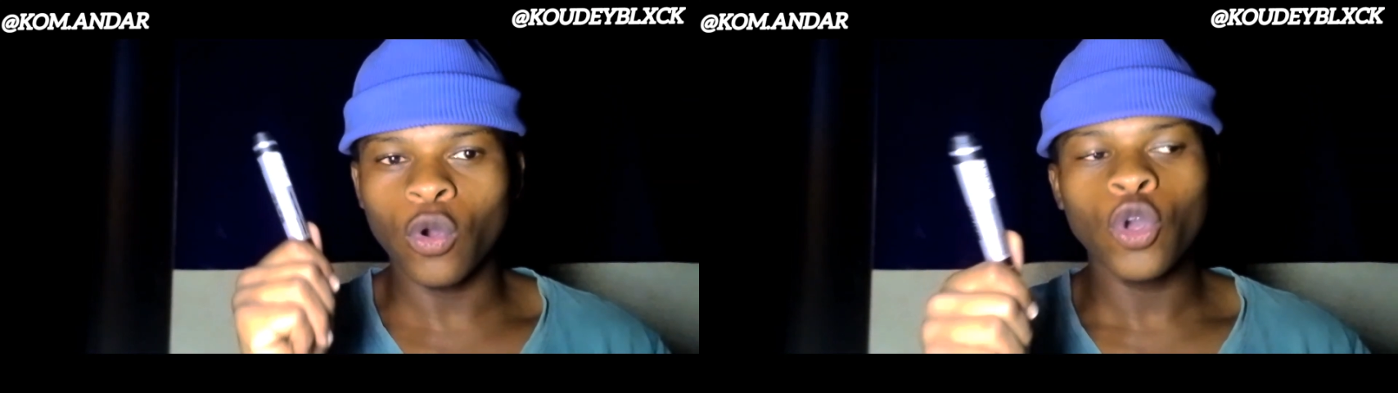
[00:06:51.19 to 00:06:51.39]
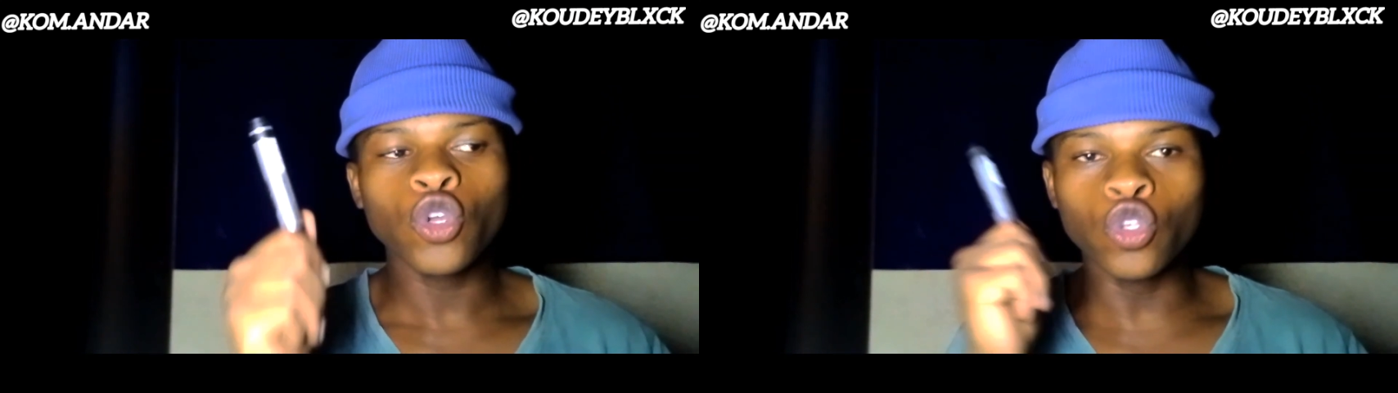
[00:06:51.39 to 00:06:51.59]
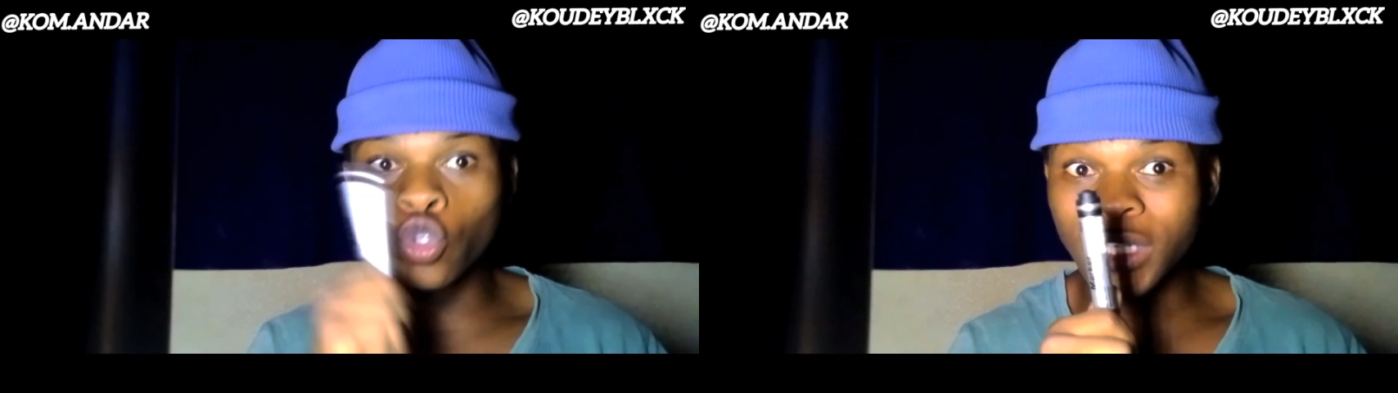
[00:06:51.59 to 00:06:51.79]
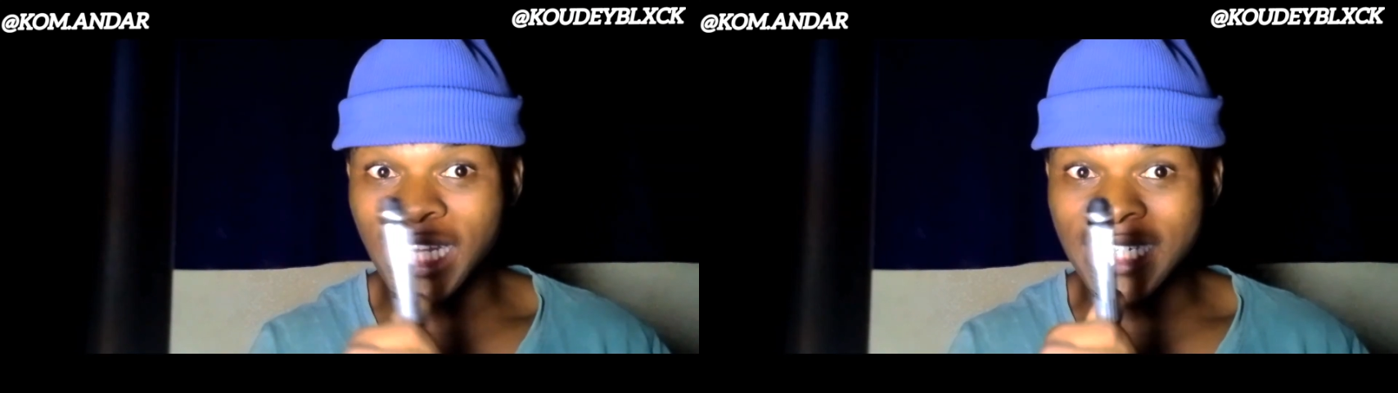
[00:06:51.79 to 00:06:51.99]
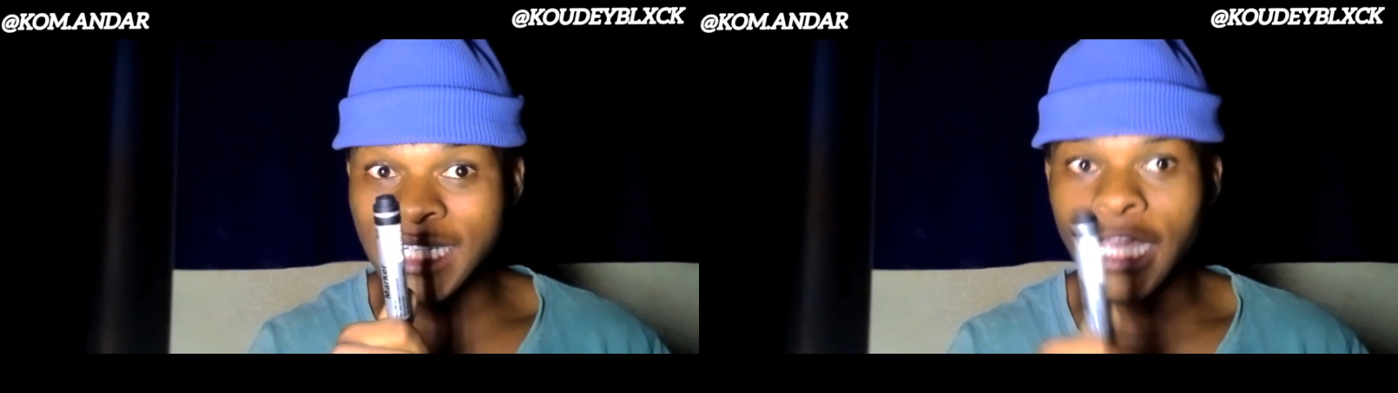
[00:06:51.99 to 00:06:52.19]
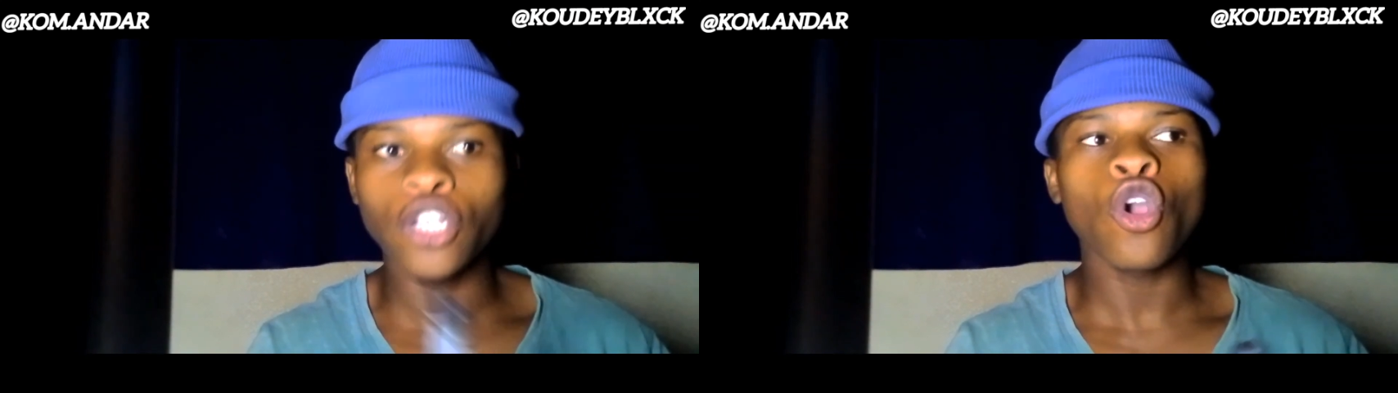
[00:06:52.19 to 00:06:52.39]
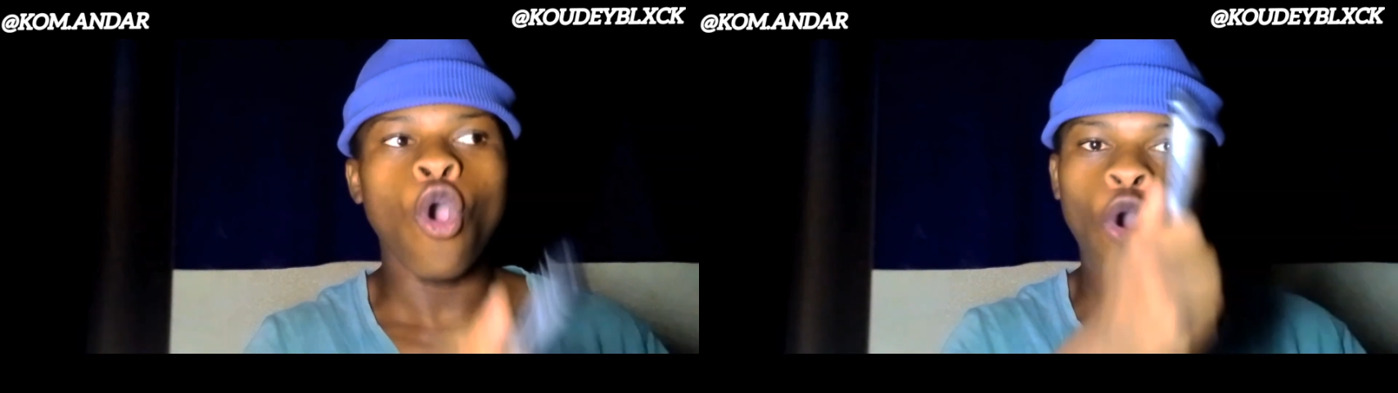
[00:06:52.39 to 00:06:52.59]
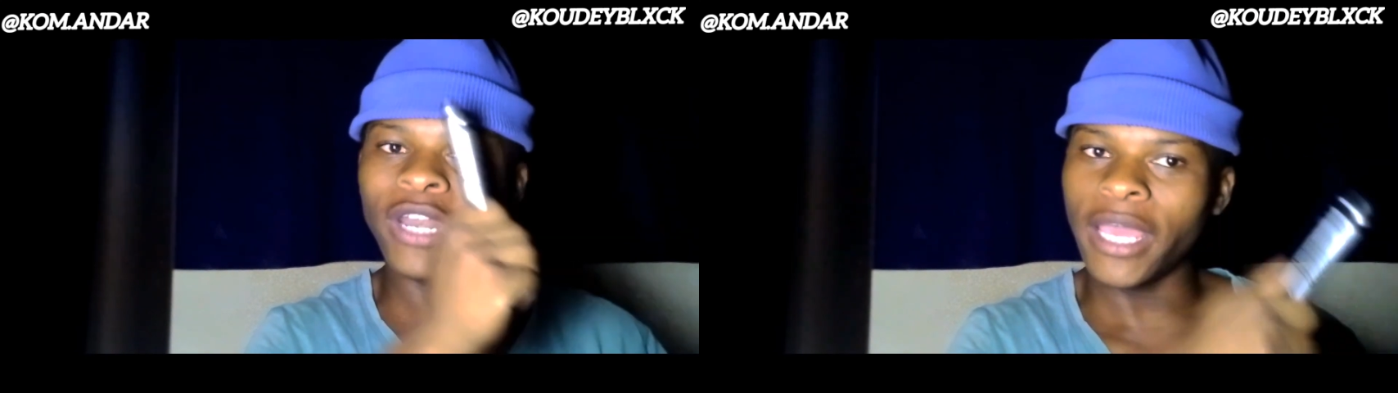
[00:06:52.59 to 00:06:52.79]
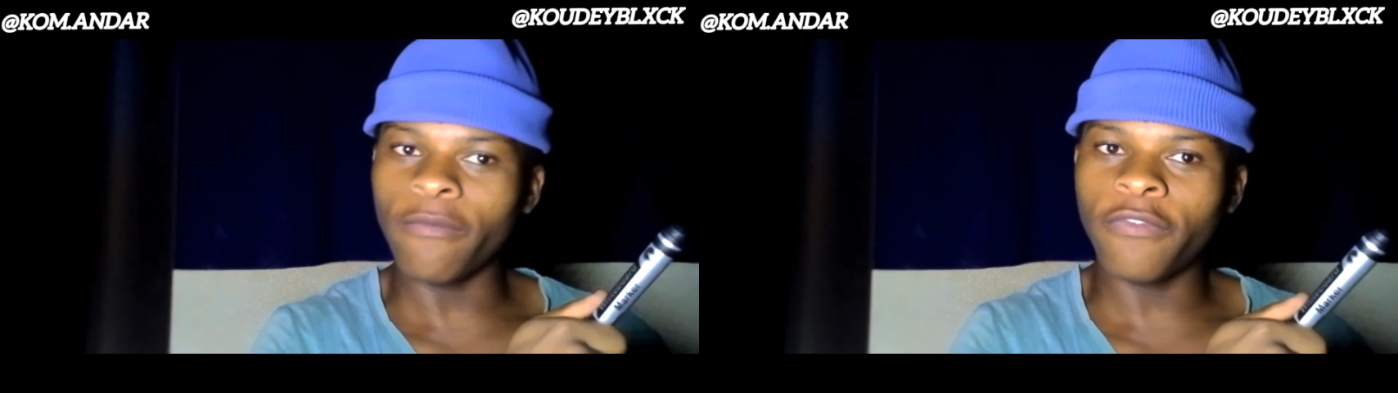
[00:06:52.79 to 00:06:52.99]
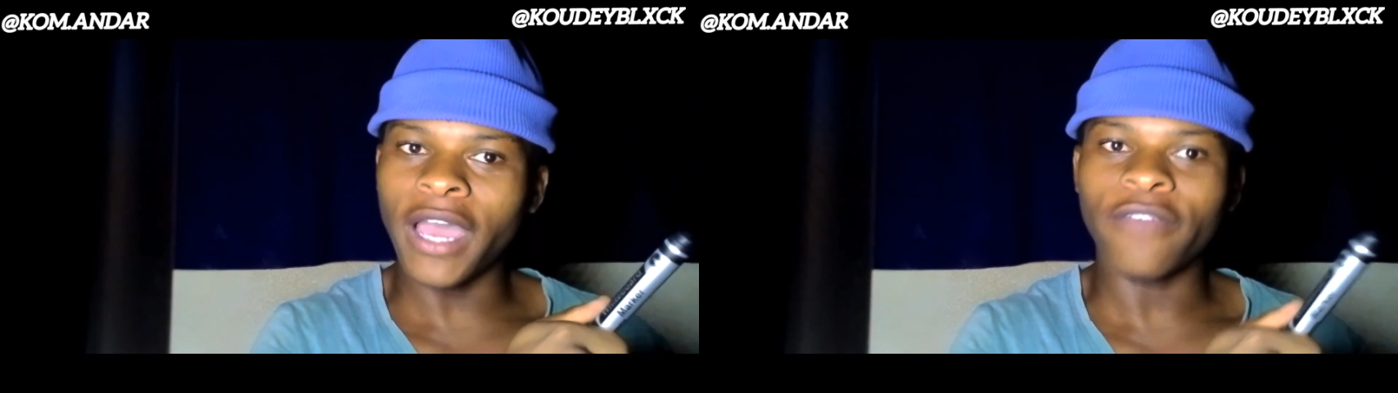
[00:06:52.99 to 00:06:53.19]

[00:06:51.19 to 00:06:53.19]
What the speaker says: You took the trade on M5.